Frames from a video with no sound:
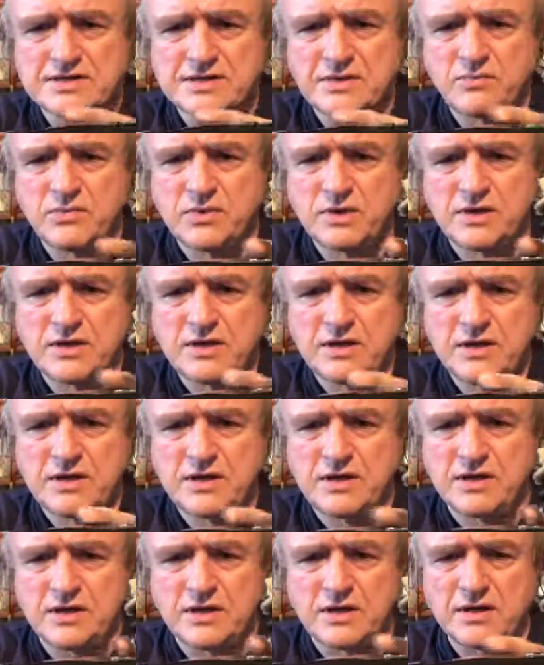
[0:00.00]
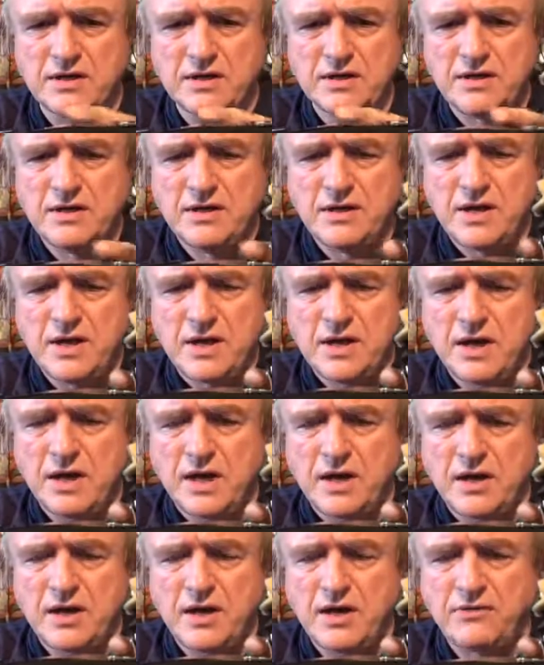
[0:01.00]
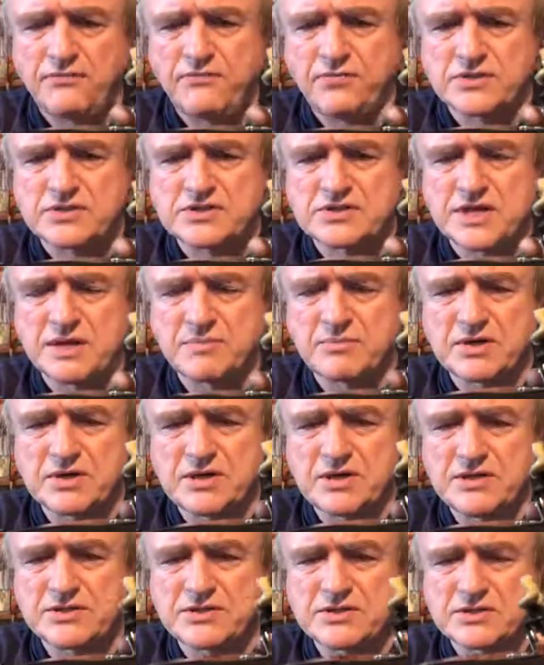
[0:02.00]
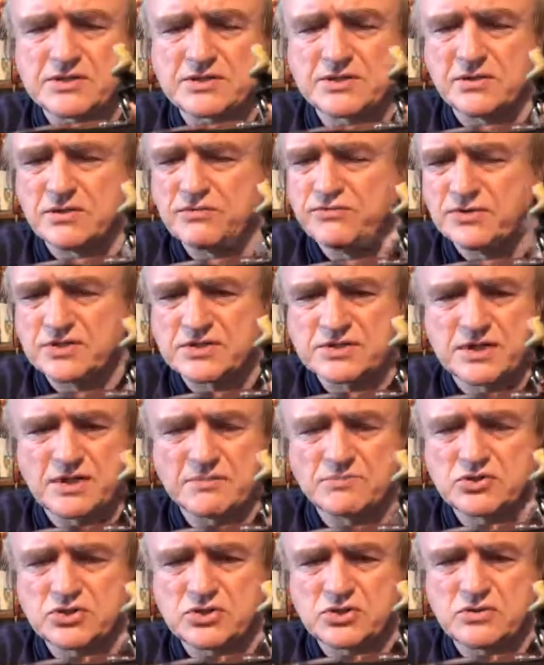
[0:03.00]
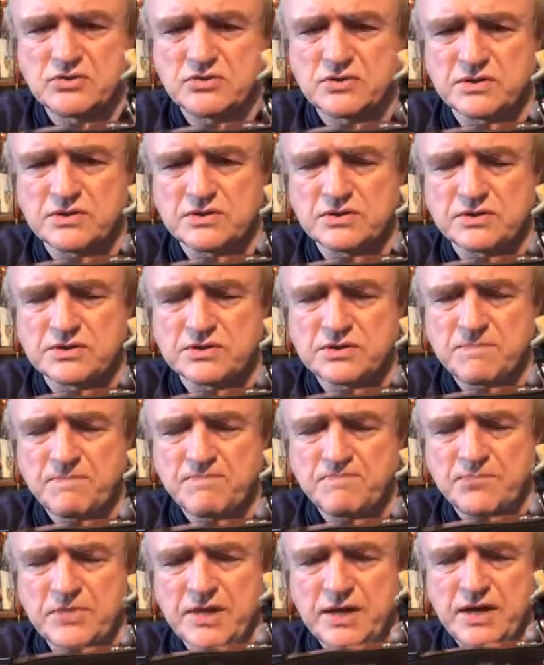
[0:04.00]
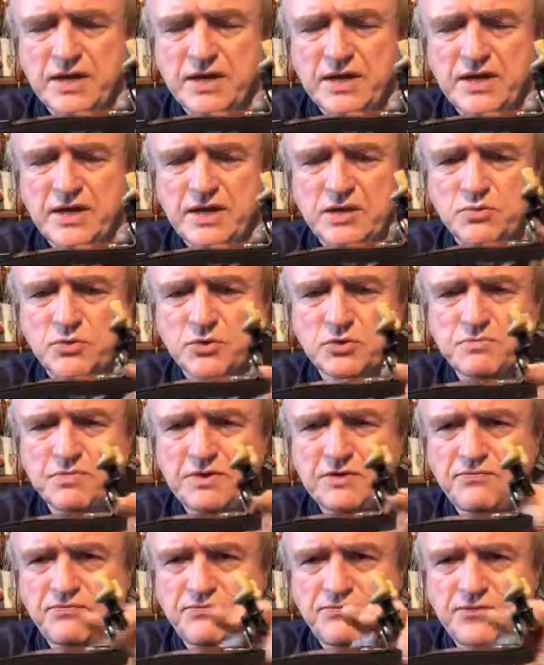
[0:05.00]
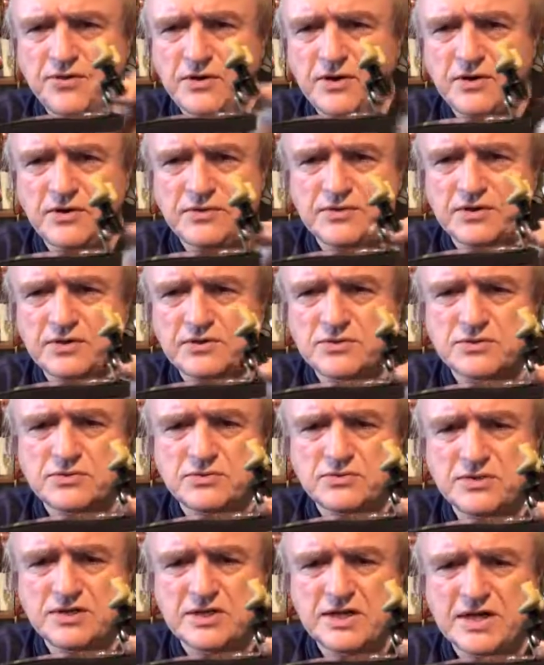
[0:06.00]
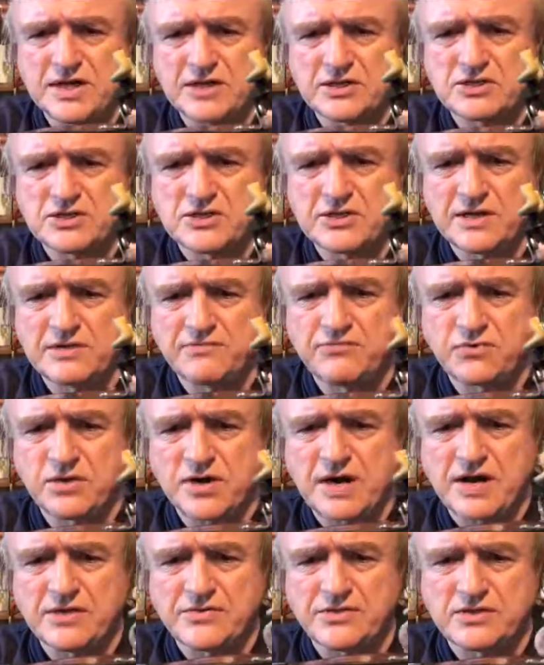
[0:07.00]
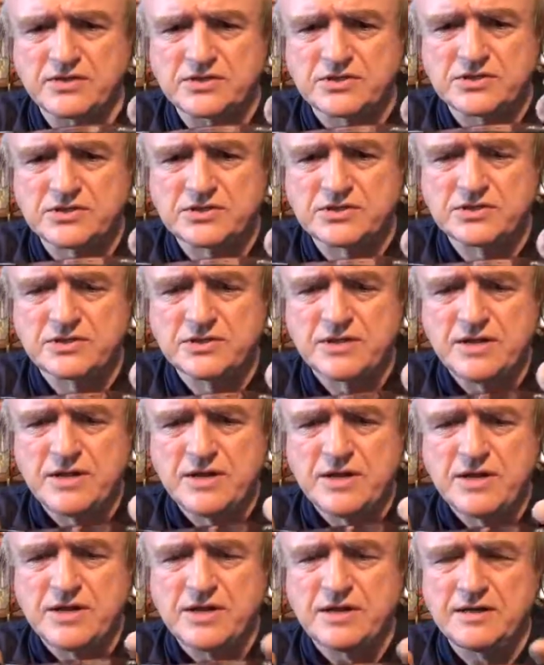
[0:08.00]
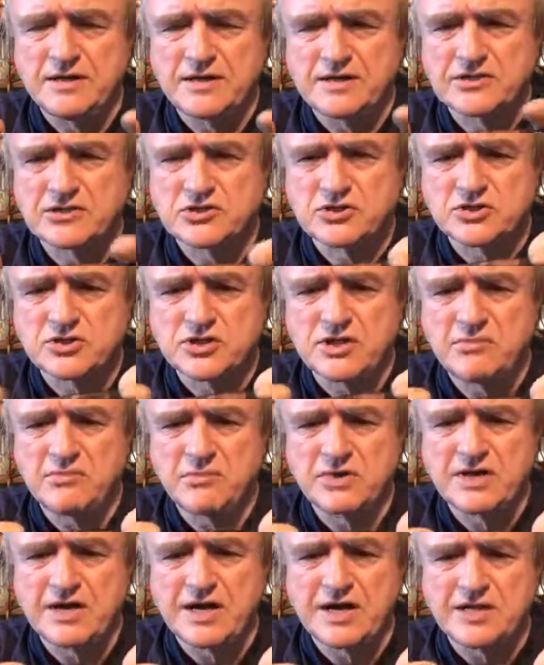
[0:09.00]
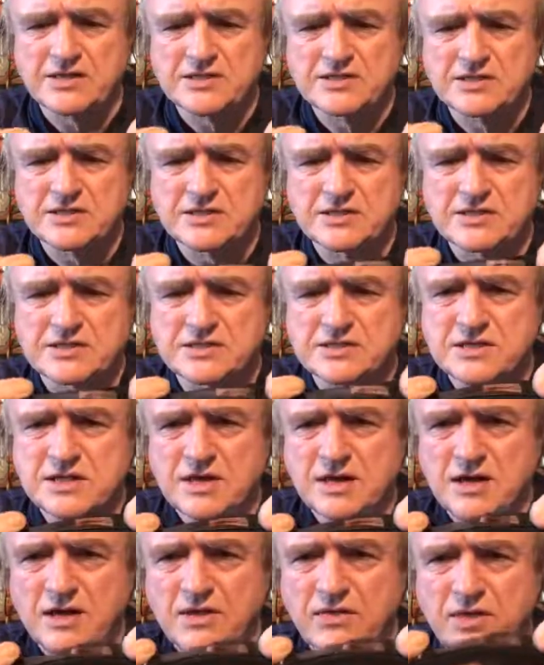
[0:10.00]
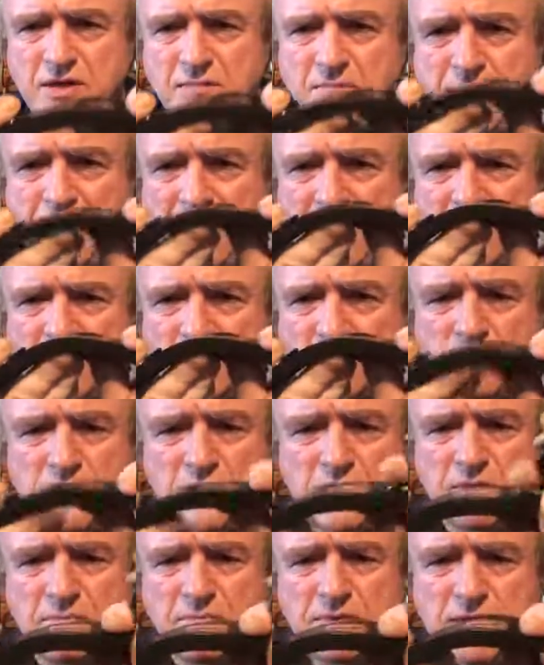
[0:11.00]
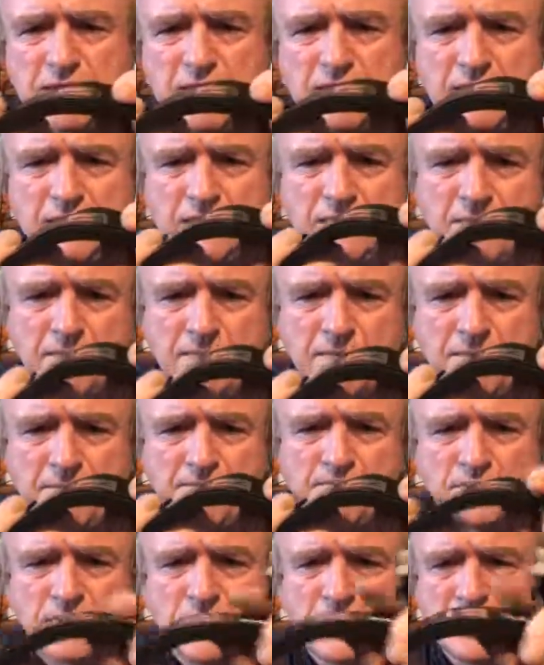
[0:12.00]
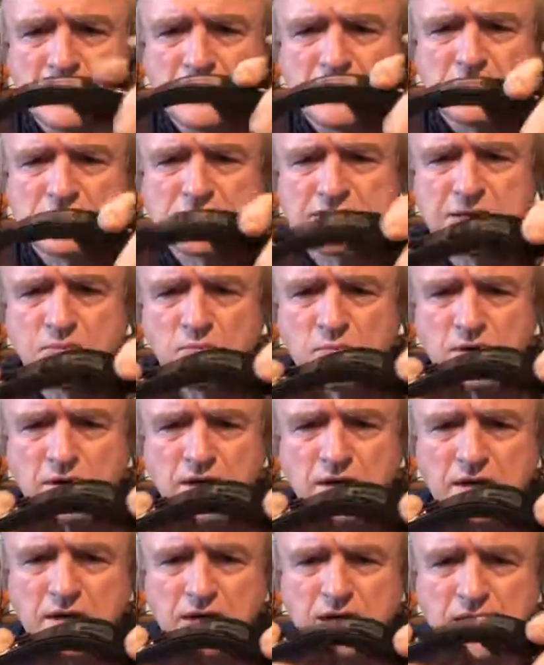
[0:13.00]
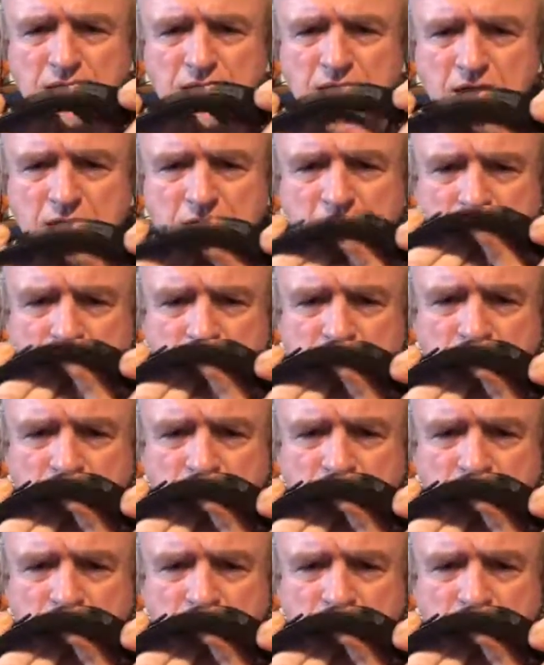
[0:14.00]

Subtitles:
somewhere here. For some kids or for some students, it would be further to the edge than for others. In extreme cases, the bend will be somewhere here,